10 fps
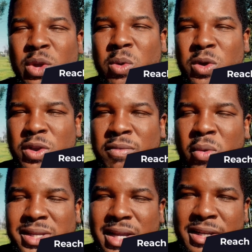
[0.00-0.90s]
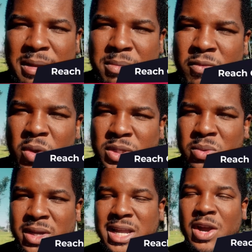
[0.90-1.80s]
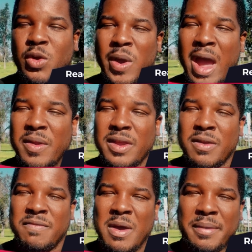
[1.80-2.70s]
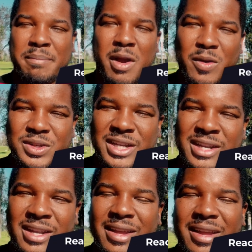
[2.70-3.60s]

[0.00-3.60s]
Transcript: you were in your voice, how deep your voice was, how grounded you felt in person.